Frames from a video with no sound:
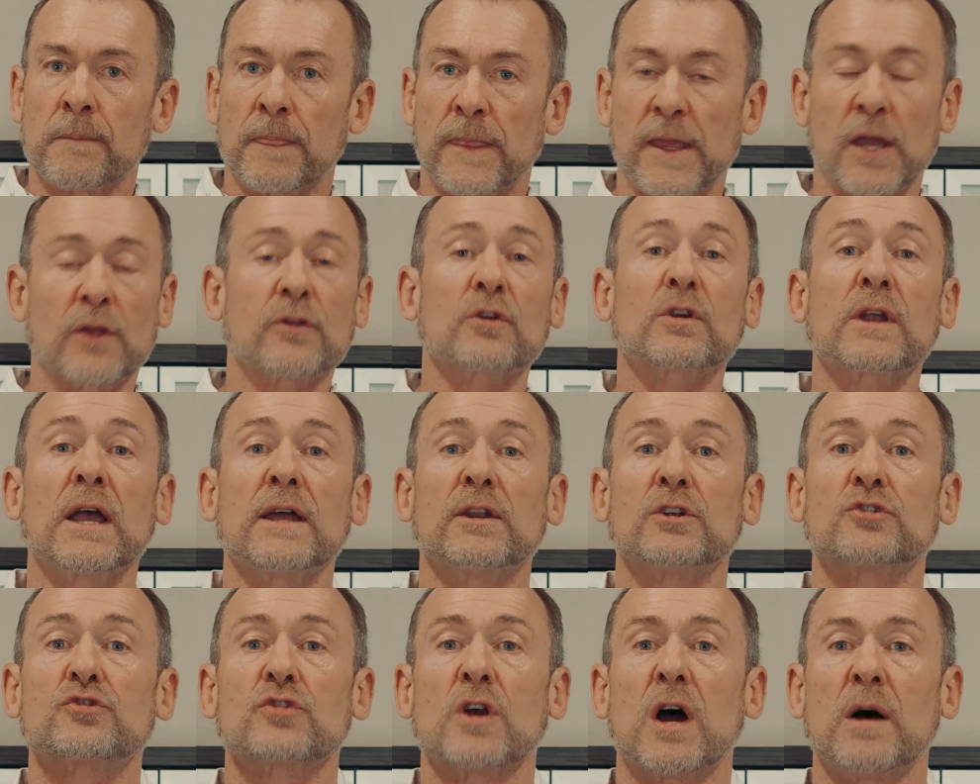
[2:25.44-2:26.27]
The other
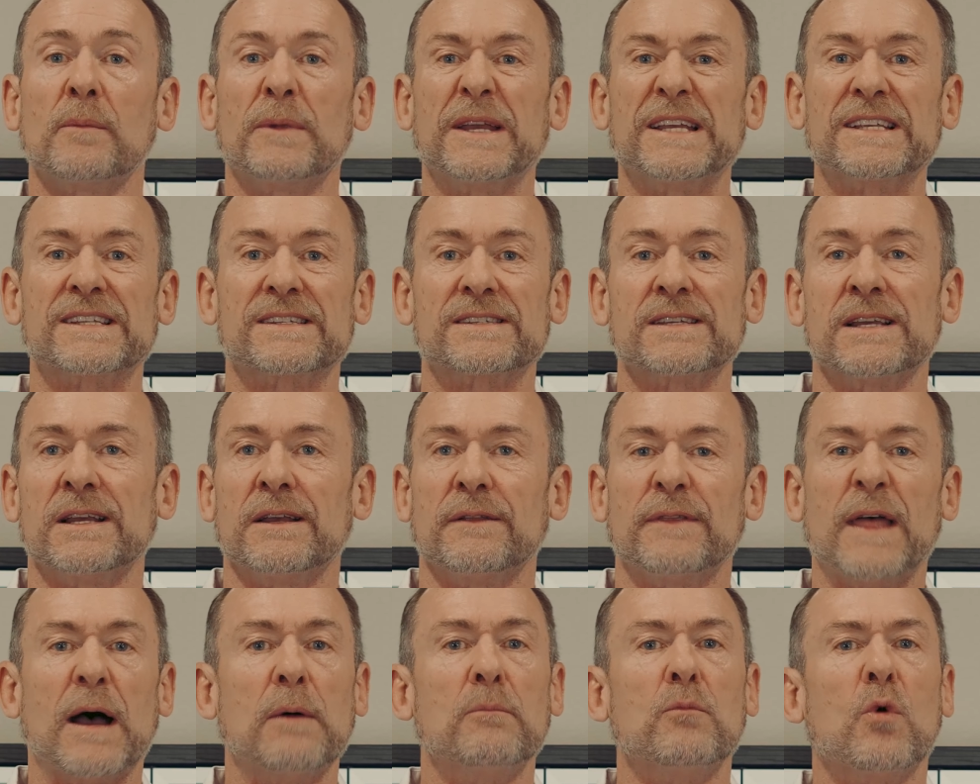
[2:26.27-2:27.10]
kind of trauma is
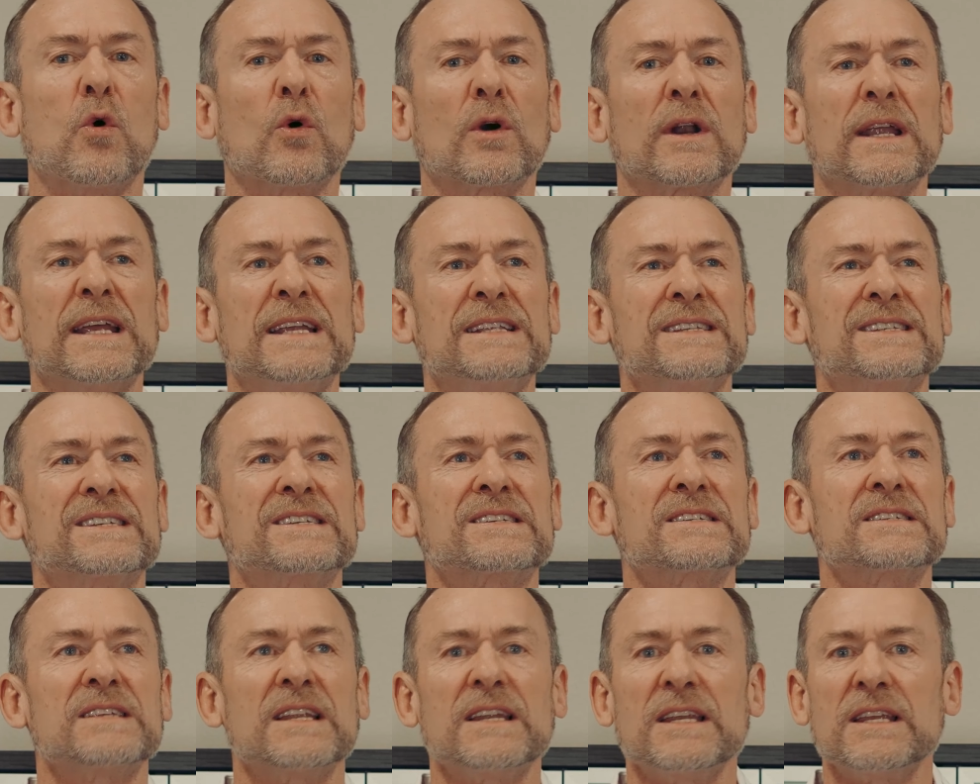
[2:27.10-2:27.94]
that more
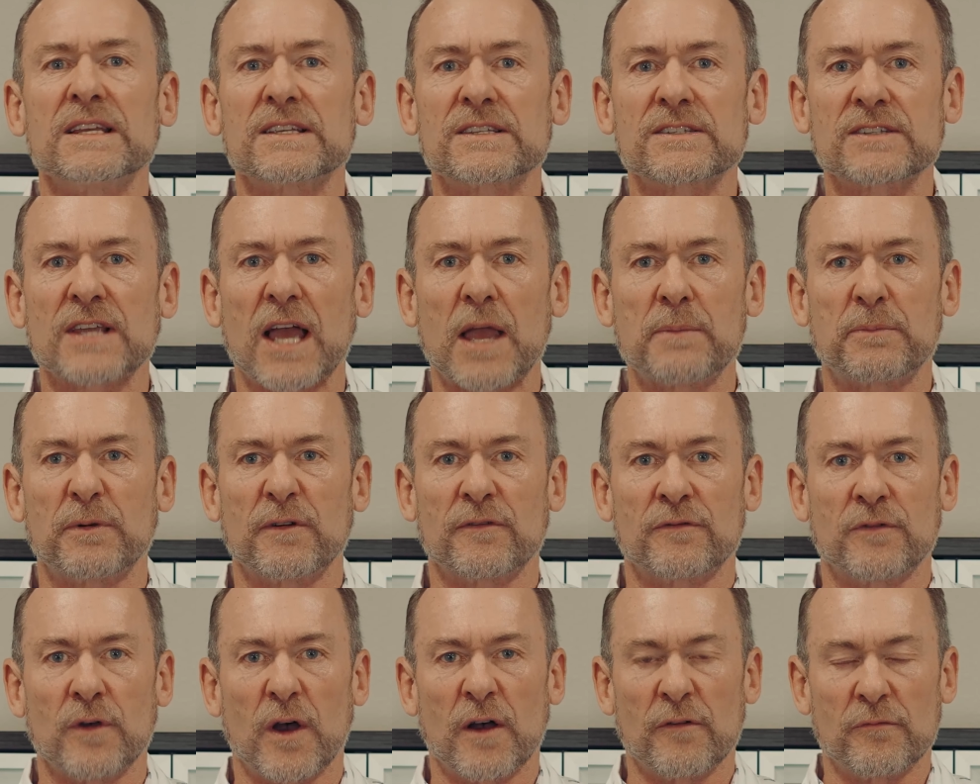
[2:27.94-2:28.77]
insidious type
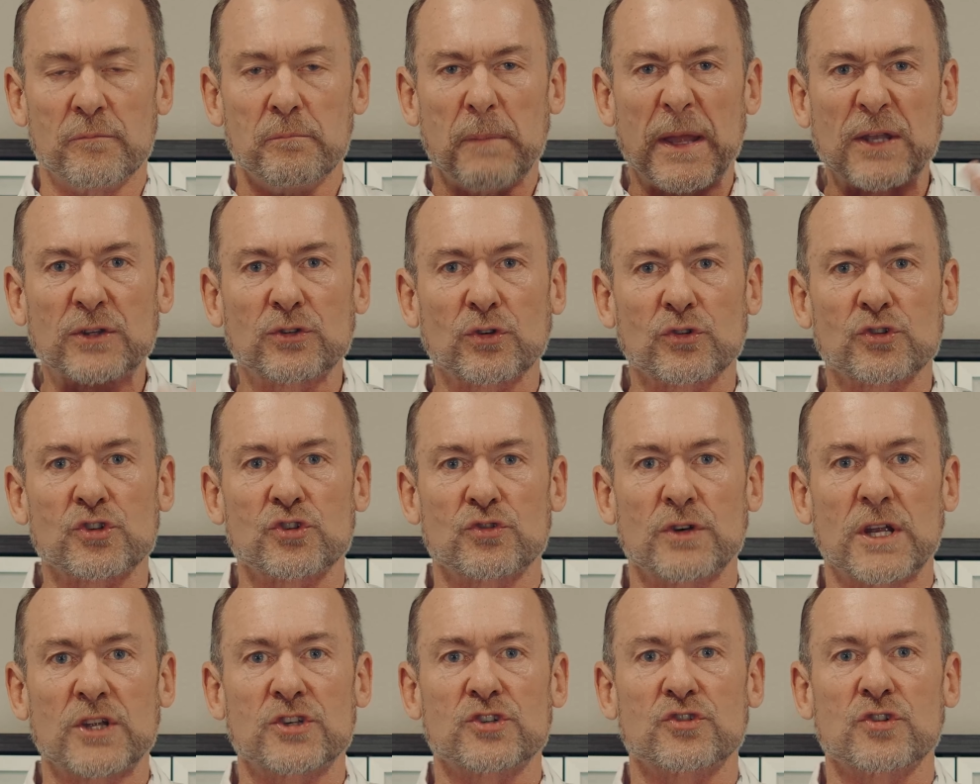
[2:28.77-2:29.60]
of, of mental
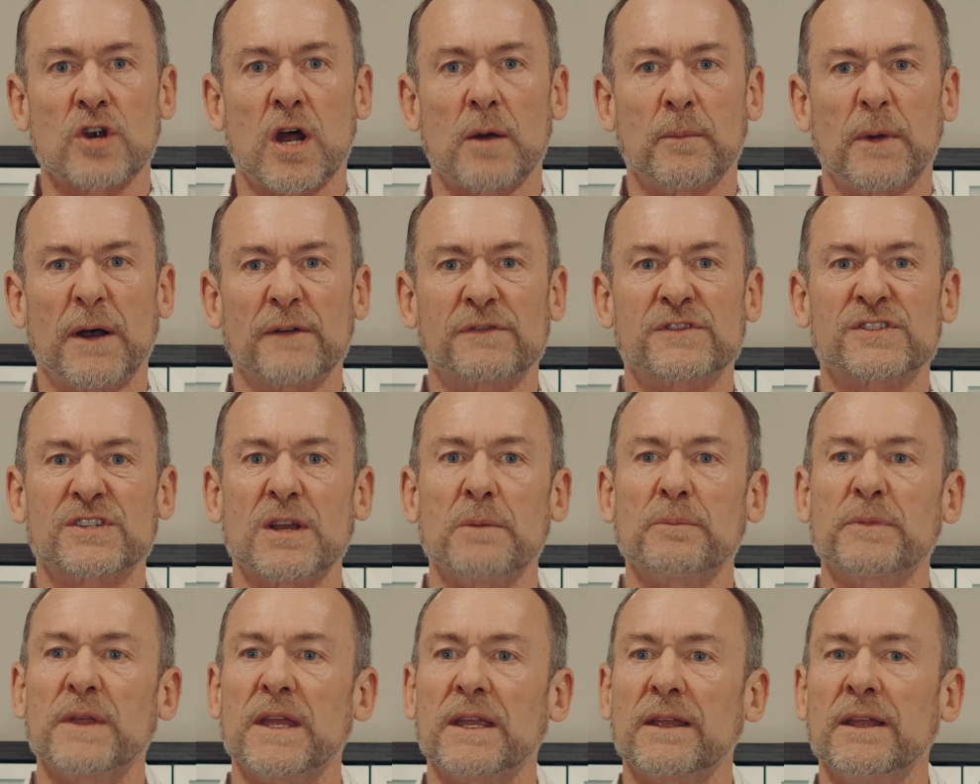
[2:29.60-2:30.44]
stress trauma of
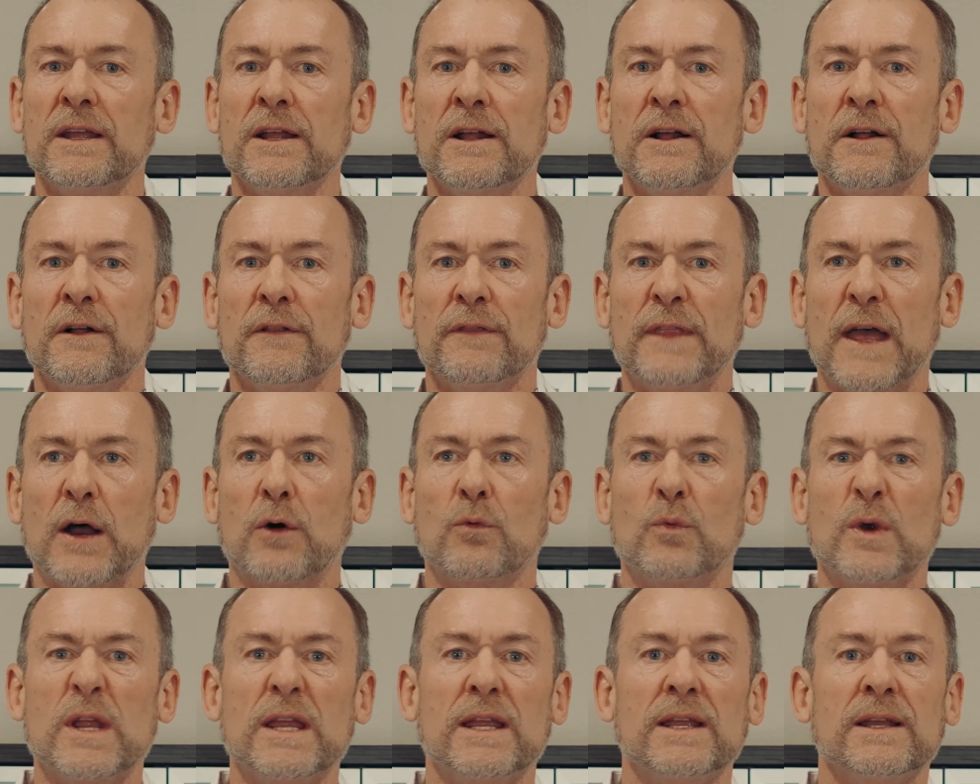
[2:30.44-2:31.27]
something
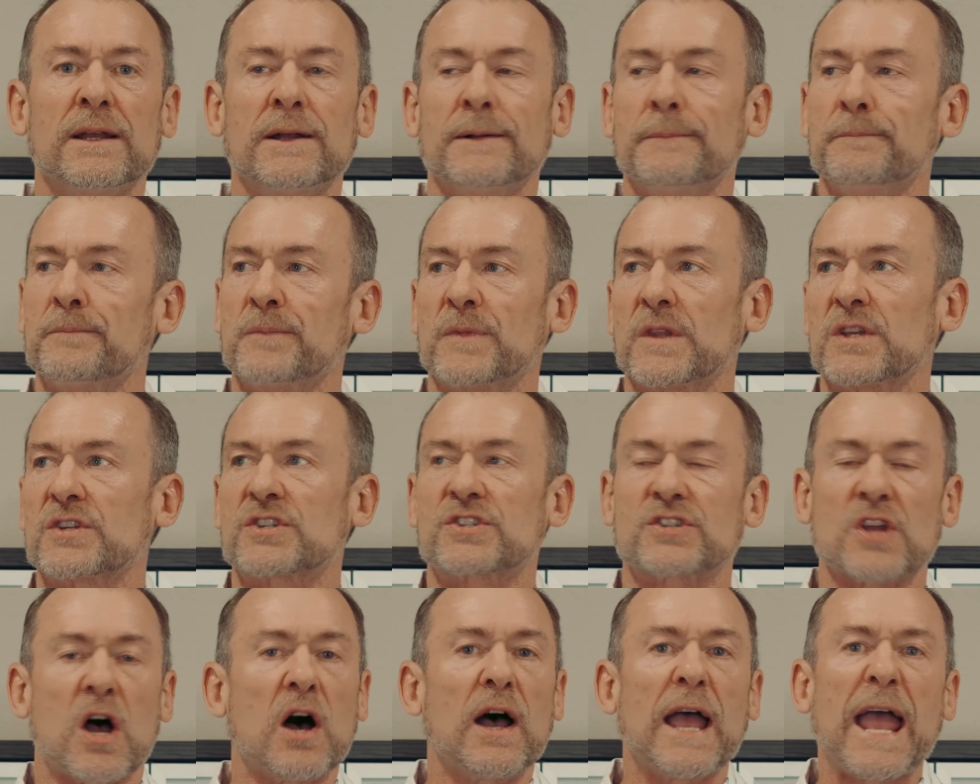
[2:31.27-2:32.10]
that we
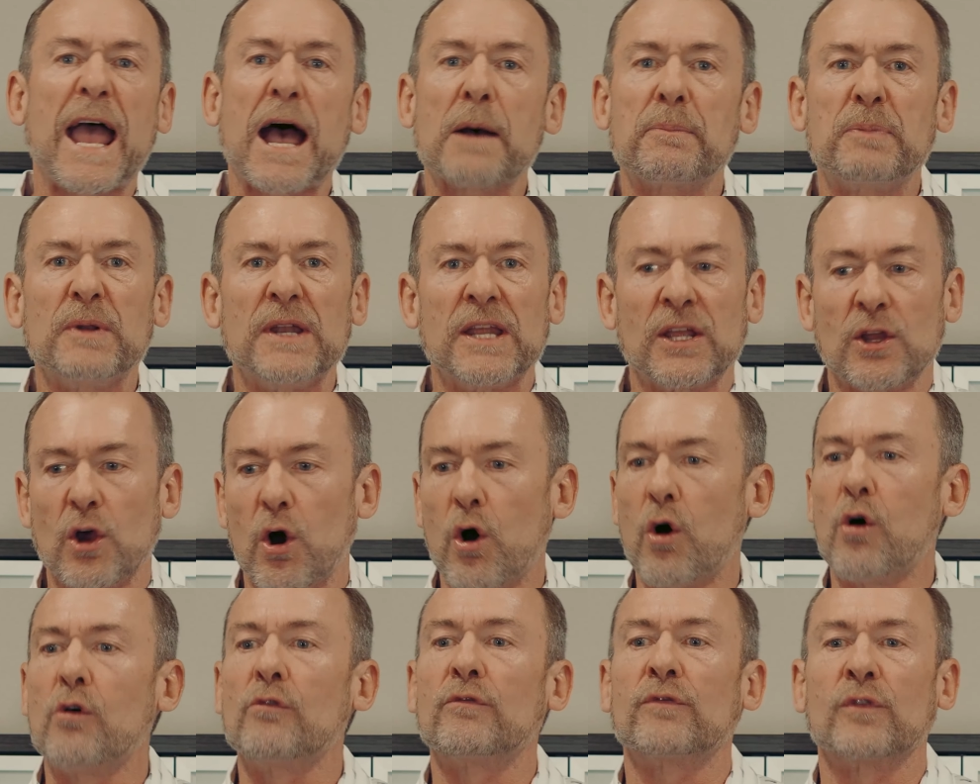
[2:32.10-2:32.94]
saw happening
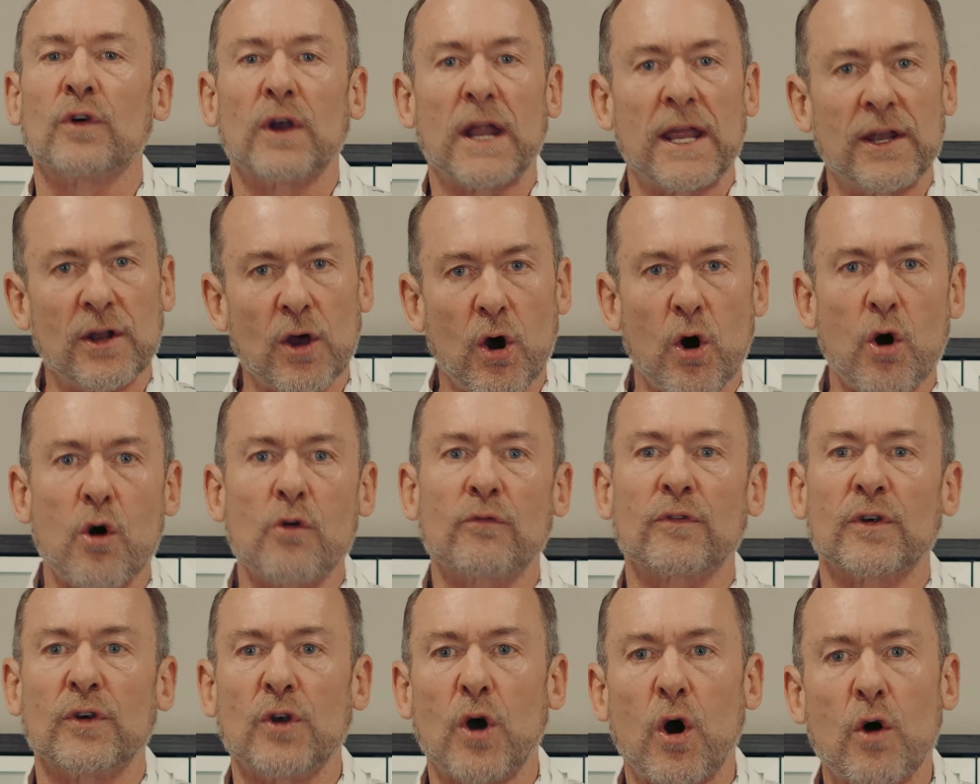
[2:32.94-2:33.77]
over and
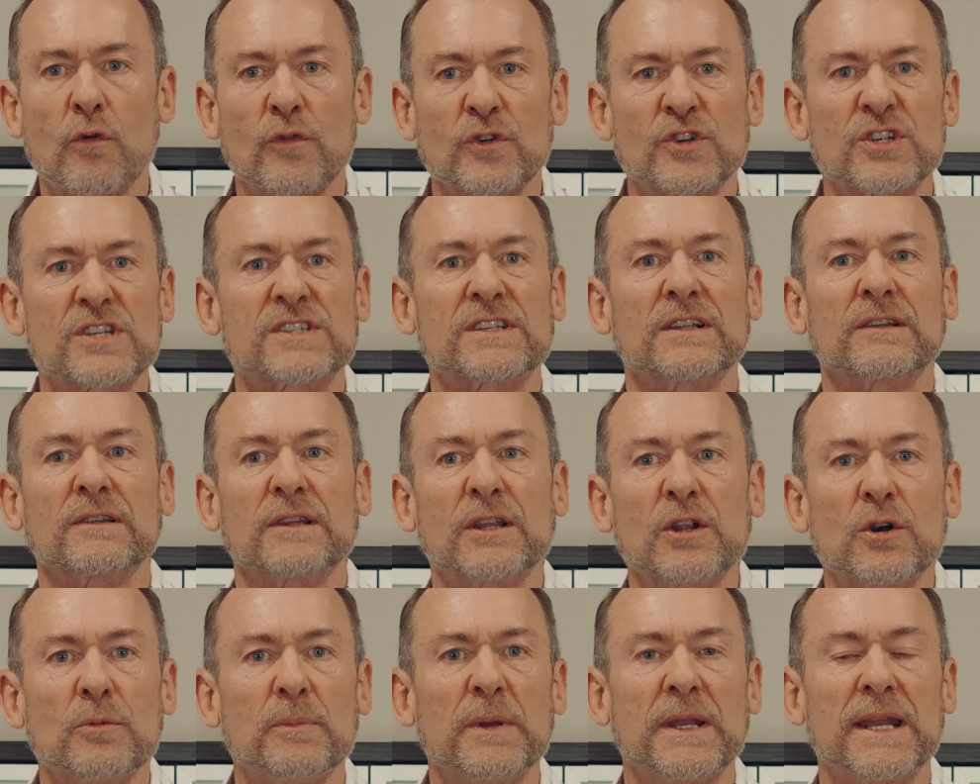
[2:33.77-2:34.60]
over and over just a
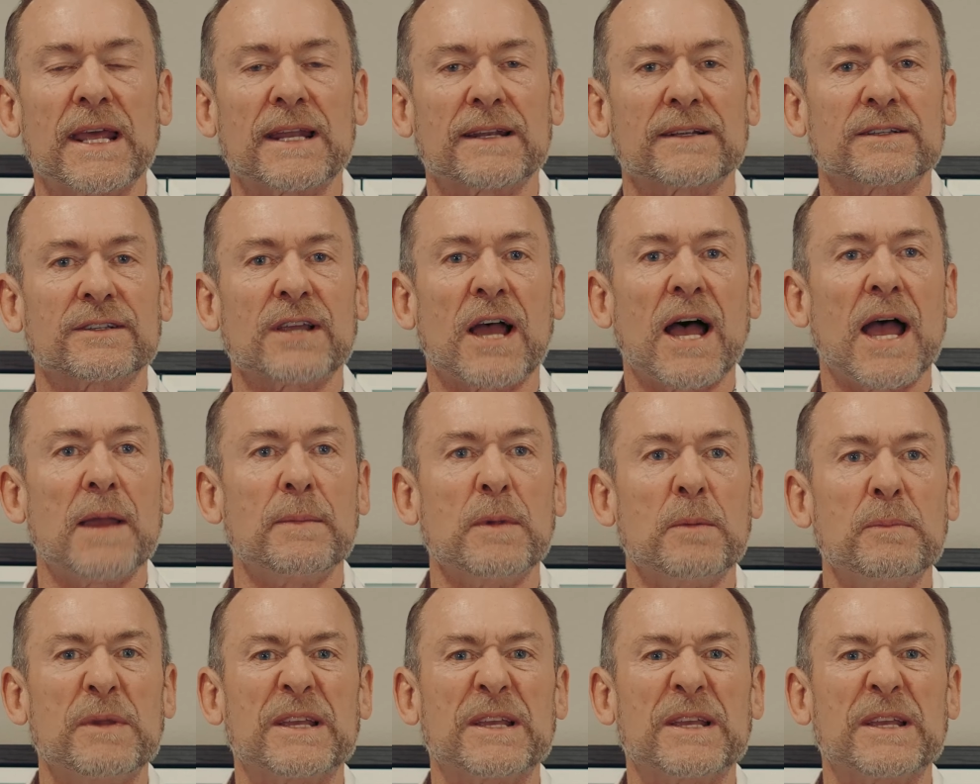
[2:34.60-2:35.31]
little bit at a time.